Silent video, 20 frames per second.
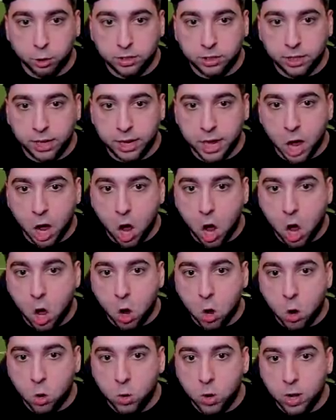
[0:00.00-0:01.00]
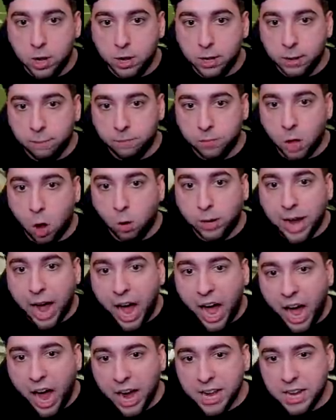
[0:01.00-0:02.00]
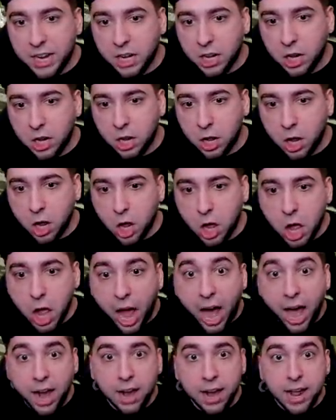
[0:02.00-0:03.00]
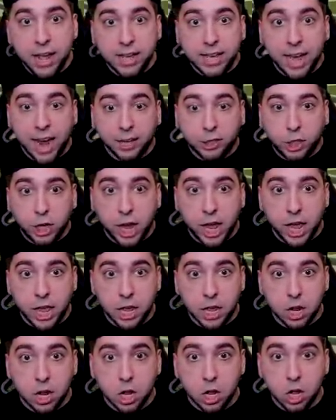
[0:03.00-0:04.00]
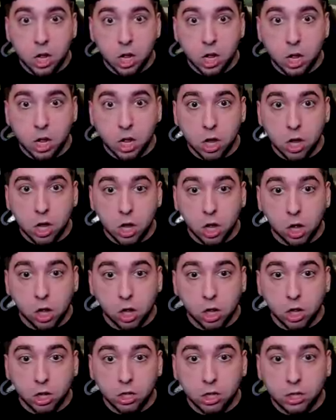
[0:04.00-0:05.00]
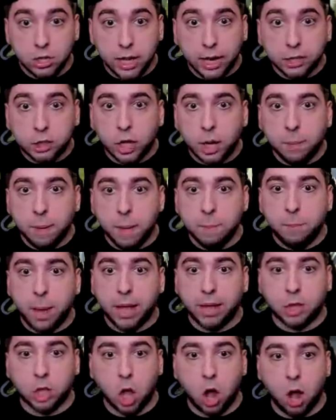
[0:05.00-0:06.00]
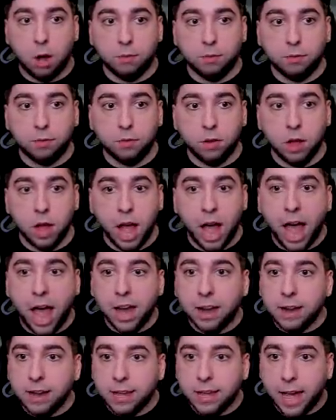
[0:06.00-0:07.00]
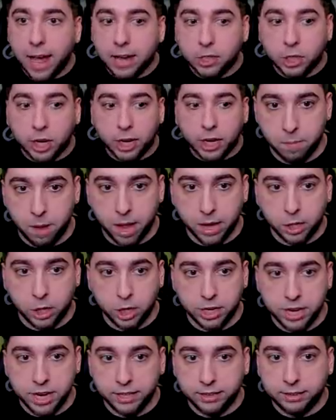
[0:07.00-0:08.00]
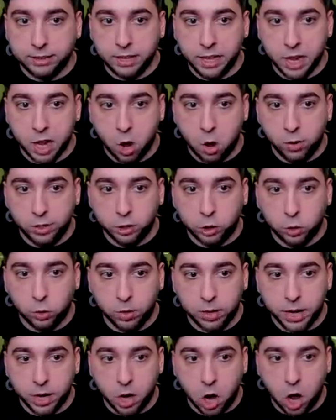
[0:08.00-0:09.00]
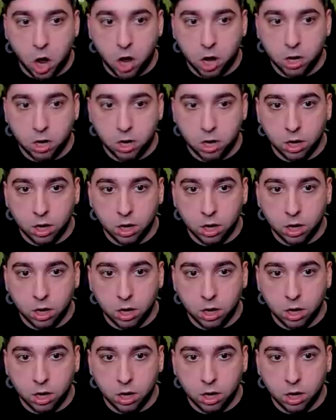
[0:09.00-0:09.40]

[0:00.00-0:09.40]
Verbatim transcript: T.O. Oh, God. How did he catch it? That should have been picked off. How did he catch it? My goodness, T.O. is doing it all.